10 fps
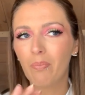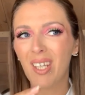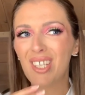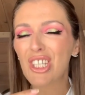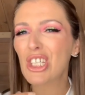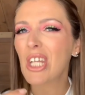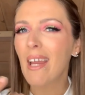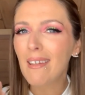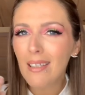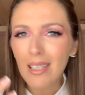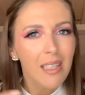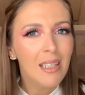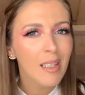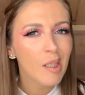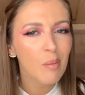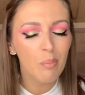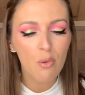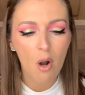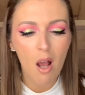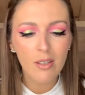shiny
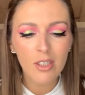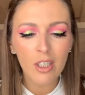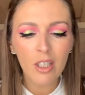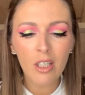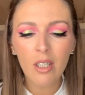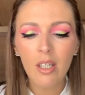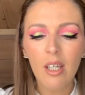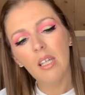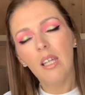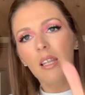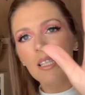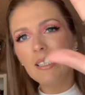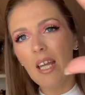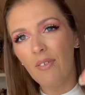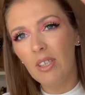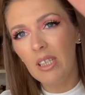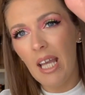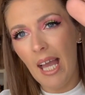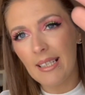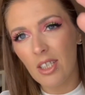bronzer. This definitely
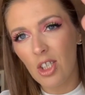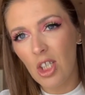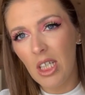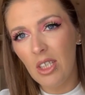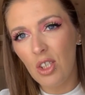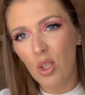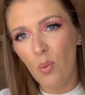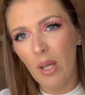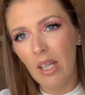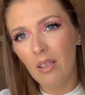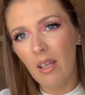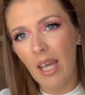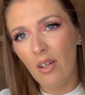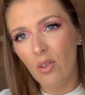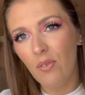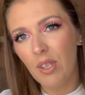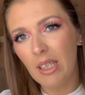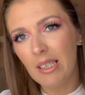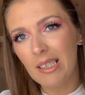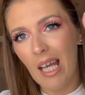has a sheen to it. I don't know if you
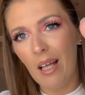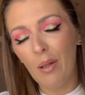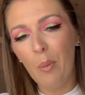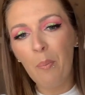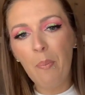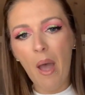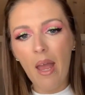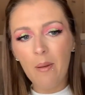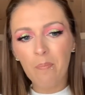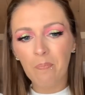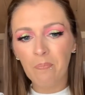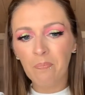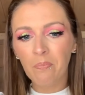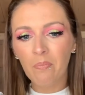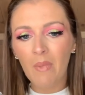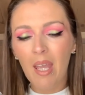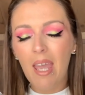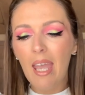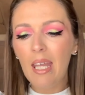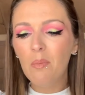can tell, but
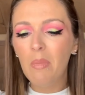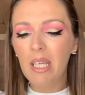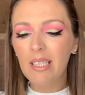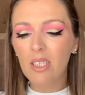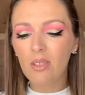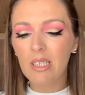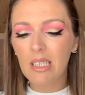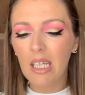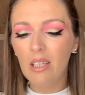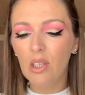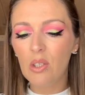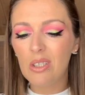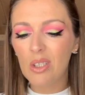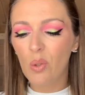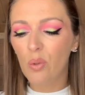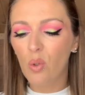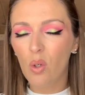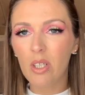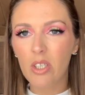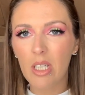it makes your skin look so
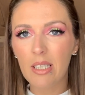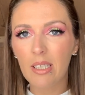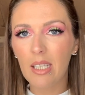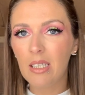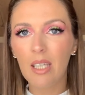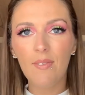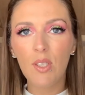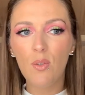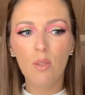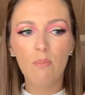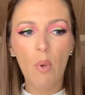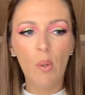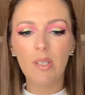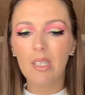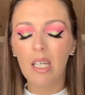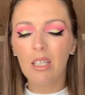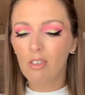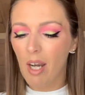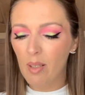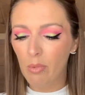gorgeous. It gives you the most
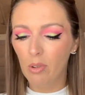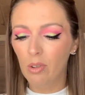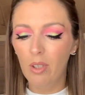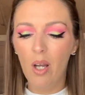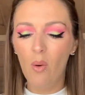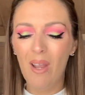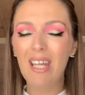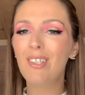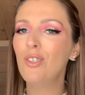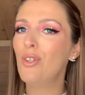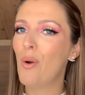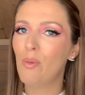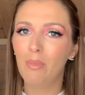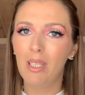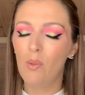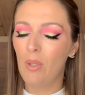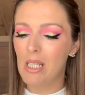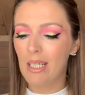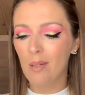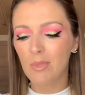incredible glow. And you know me when
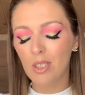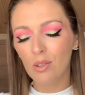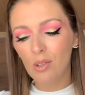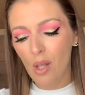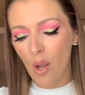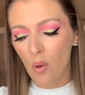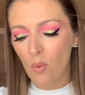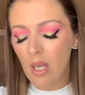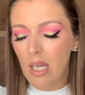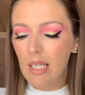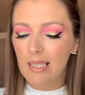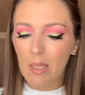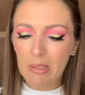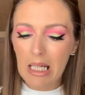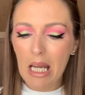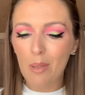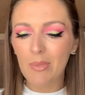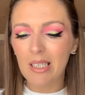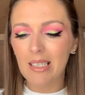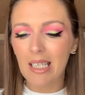it comes to glow,
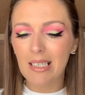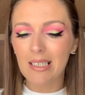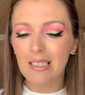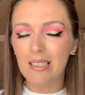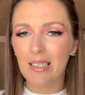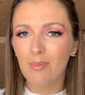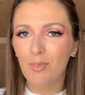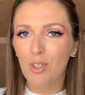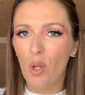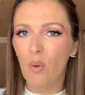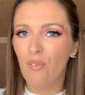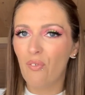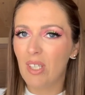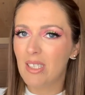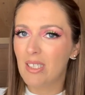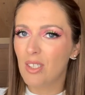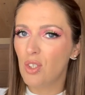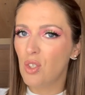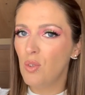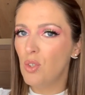sometimes it's, it's you know, if it's
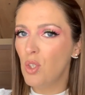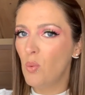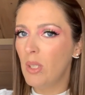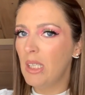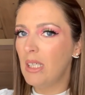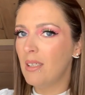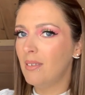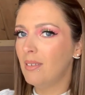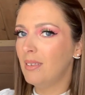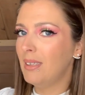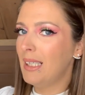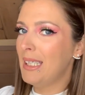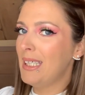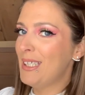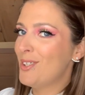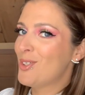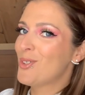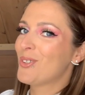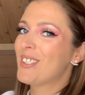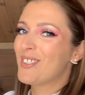too dewy, it leans
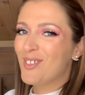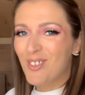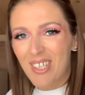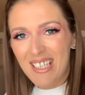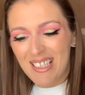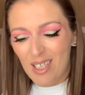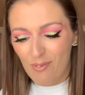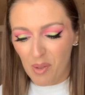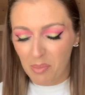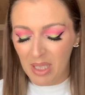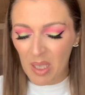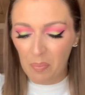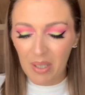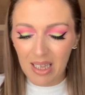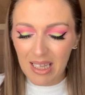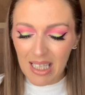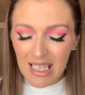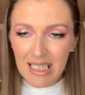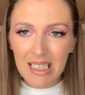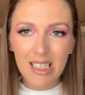towards greasy for me, but
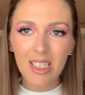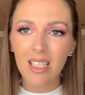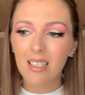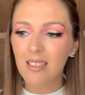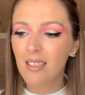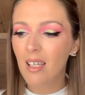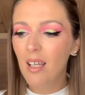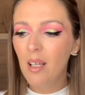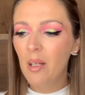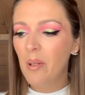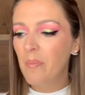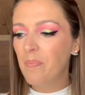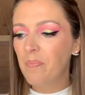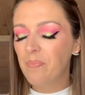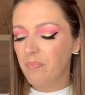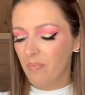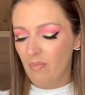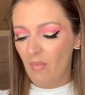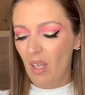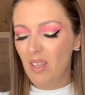this is just,
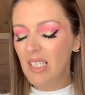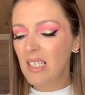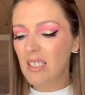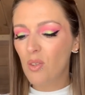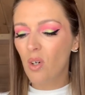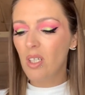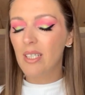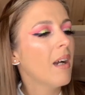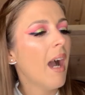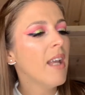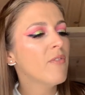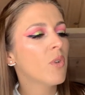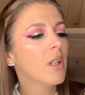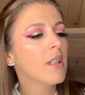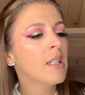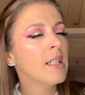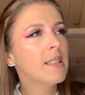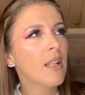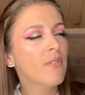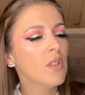this is gorgeous. I worn this
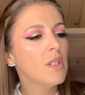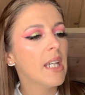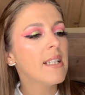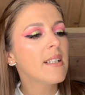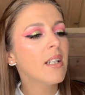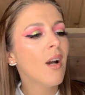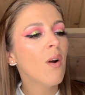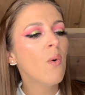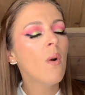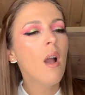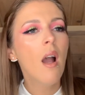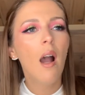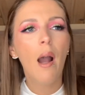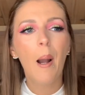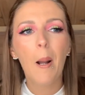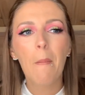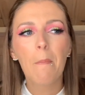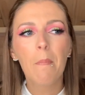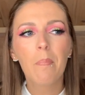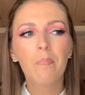a few days ago,
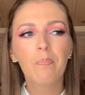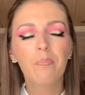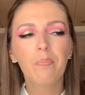um,